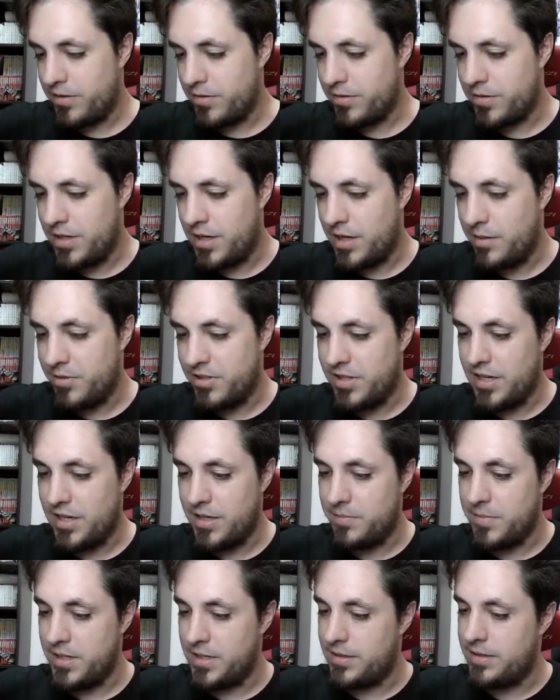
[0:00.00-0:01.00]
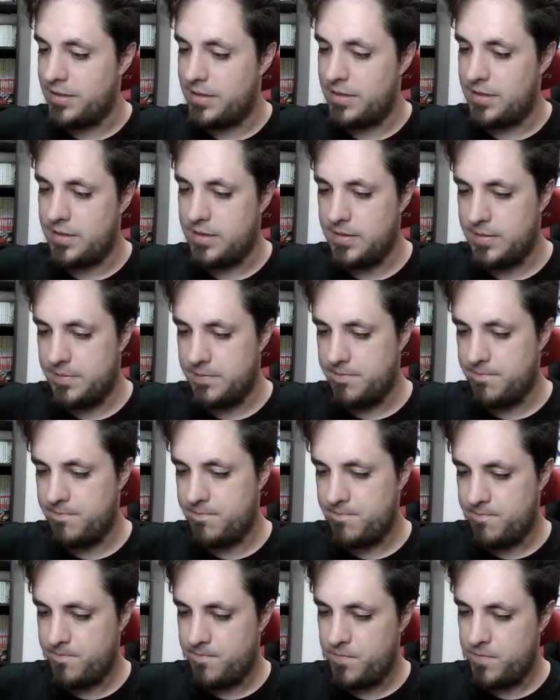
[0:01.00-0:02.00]
to say about that, but...
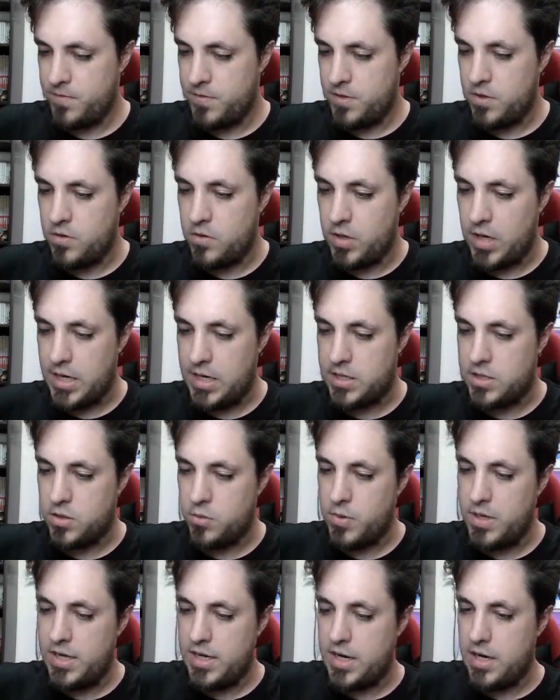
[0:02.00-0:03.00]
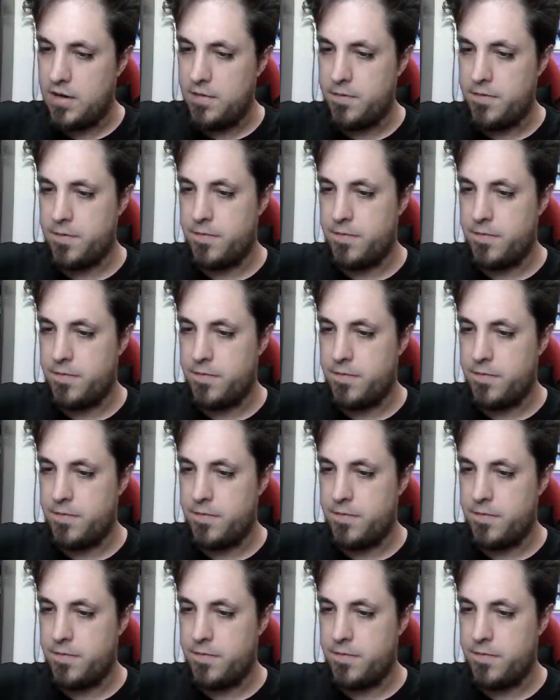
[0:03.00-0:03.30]
Okay, so we have